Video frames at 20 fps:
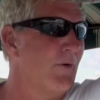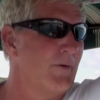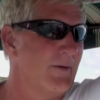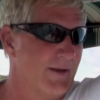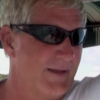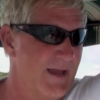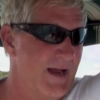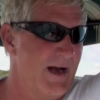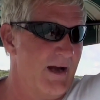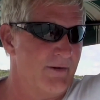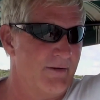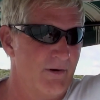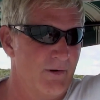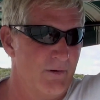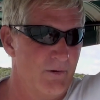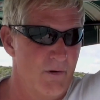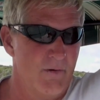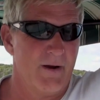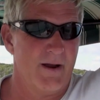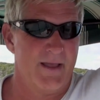formed the
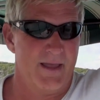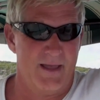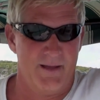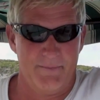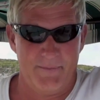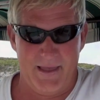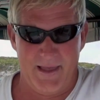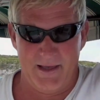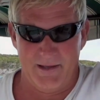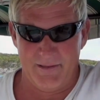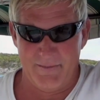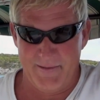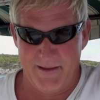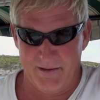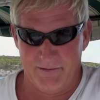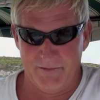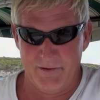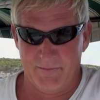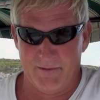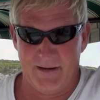character who I am now, the
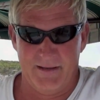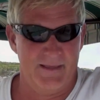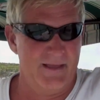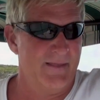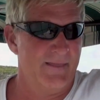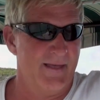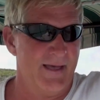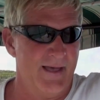male do I did